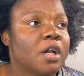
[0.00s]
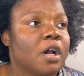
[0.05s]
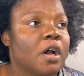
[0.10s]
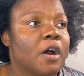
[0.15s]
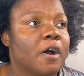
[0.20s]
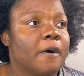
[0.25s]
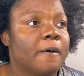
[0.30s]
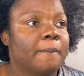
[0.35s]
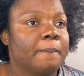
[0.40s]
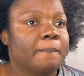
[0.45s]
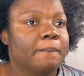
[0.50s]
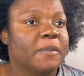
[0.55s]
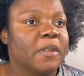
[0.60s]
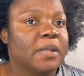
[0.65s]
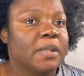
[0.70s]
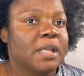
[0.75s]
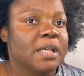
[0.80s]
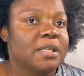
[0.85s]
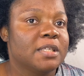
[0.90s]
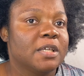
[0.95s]
the
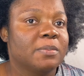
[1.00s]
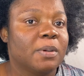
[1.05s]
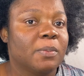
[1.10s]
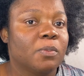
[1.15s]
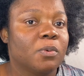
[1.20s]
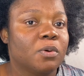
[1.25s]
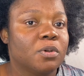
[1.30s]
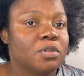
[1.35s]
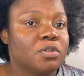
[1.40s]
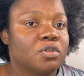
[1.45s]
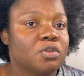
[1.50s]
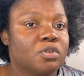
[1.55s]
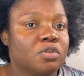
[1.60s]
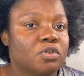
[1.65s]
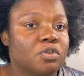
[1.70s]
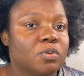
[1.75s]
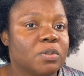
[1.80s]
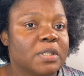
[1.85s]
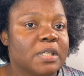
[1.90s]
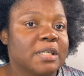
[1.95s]
next time I'm going to
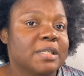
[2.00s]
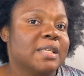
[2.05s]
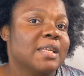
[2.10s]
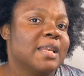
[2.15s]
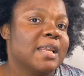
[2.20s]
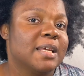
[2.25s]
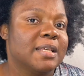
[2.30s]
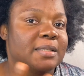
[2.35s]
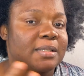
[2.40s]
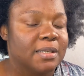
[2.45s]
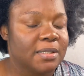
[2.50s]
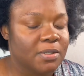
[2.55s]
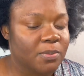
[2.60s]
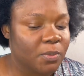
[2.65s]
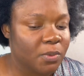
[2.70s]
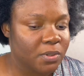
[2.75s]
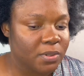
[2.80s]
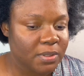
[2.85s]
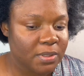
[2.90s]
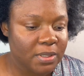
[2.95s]
do it is in the next 6
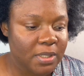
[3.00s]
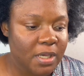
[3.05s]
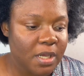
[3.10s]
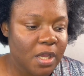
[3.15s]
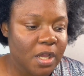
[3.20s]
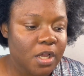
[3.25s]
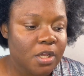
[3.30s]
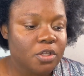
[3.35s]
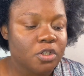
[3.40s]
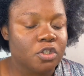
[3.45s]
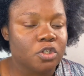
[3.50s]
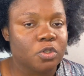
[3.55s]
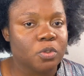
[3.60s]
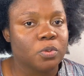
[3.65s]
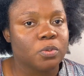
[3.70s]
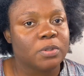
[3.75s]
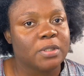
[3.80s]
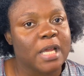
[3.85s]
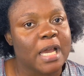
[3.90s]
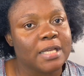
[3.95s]
months.
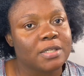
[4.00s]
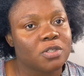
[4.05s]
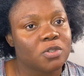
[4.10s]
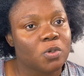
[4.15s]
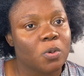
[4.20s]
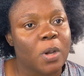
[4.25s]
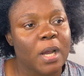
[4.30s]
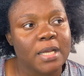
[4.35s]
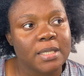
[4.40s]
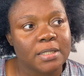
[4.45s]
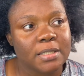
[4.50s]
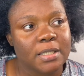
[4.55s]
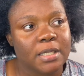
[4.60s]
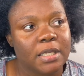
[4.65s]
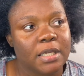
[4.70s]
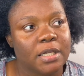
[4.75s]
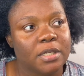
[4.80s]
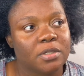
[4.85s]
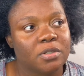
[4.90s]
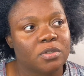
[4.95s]
So that's twice in a
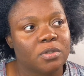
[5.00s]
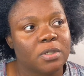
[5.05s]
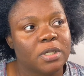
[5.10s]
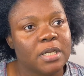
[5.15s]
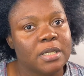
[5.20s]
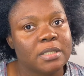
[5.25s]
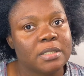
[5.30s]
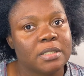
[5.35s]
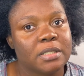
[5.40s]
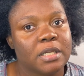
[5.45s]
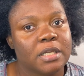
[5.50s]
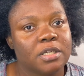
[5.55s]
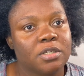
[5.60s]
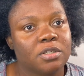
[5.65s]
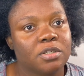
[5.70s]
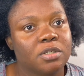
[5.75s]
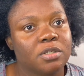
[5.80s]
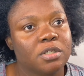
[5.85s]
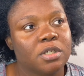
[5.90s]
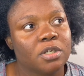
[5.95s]
year. So let's say
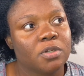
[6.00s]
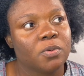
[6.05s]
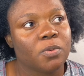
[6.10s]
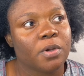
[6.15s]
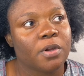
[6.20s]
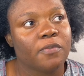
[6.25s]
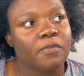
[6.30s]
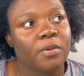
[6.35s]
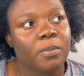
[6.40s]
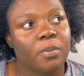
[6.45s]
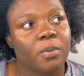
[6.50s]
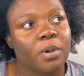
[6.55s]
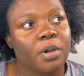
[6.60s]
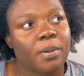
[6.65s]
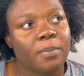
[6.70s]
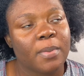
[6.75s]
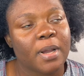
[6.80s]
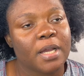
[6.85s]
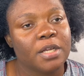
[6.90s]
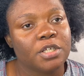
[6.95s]
January, February,
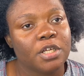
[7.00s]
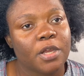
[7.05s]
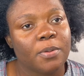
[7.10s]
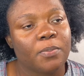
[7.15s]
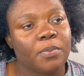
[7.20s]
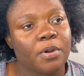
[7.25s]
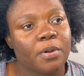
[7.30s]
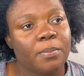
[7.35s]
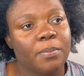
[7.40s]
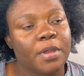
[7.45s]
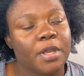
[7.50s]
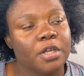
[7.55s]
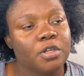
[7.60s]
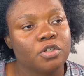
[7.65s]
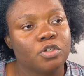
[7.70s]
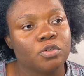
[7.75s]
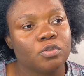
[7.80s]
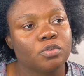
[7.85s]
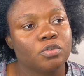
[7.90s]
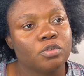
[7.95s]
March, April, May,
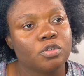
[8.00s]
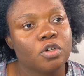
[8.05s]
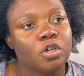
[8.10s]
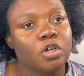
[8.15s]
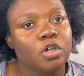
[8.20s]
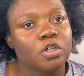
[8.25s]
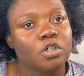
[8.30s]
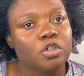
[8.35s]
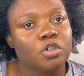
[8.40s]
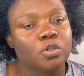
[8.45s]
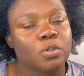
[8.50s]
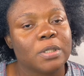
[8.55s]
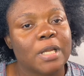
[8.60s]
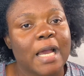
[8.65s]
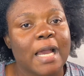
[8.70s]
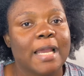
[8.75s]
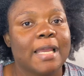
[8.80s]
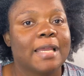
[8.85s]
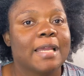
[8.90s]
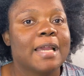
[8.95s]
June,
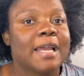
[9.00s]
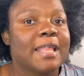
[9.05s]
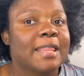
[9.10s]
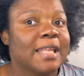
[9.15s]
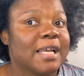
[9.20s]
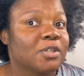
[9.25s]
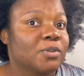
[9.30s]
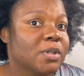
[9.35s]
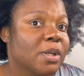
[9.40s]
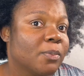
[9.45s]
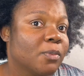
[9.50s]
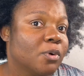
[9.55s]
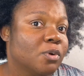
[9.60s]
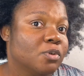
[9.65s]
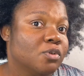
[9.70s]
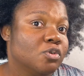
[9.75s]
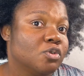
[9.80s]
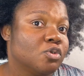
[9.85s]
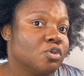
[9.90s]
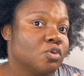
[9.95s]
July. That's when I'm
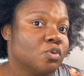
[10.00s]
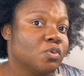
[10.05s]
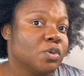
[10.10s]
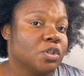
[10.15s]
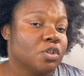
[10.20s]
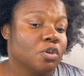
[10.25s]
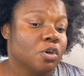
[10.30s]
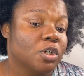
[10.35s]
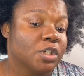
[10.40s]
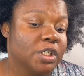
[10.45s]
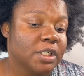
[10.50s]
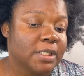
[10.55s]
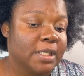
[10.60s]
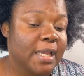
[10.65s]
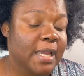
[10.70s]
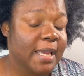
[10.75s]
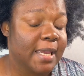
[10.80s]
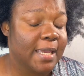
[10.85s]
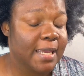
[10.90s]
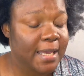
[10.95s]
going to retouch it
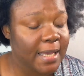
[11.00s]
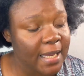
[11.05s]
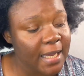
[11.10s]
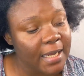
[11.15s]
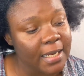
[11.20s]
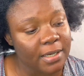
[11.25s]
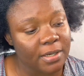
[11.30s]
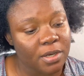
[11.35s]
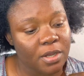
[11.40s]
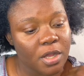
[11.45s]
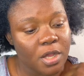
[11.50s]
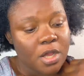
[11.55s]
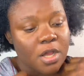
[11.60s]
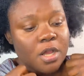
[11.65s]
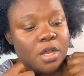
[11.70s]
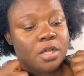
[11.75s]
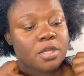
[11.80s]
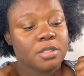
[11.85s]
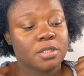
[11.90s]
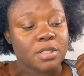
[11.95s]
again.
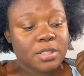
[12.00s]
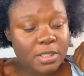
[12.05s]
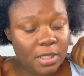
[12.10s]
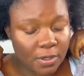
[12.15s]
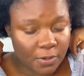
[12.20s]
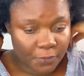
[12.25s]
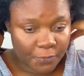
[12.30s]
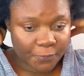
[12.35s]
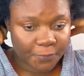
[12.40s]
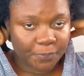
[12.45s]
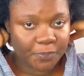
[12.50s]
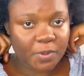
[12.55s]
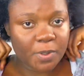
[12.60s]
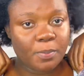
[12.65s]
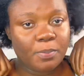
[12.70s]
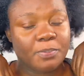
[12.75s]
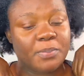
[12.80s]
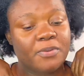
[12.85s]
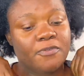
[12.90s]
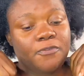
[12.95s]
So
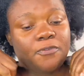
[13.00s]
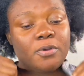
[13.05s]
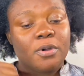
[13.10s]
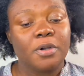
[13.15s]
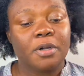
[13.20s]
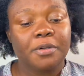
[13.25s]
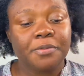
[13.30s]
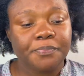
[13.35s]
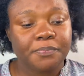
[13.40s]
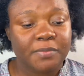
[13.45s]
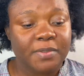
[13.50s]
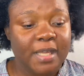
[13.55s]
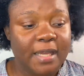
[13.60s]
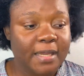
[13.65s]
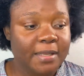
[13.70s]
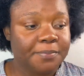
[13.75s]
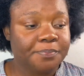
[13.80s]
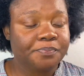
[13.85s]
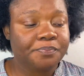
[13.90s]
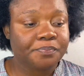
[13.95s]
before
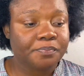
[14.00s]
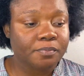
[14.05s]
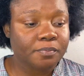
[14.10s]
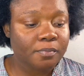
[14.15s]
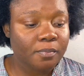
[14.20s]
then,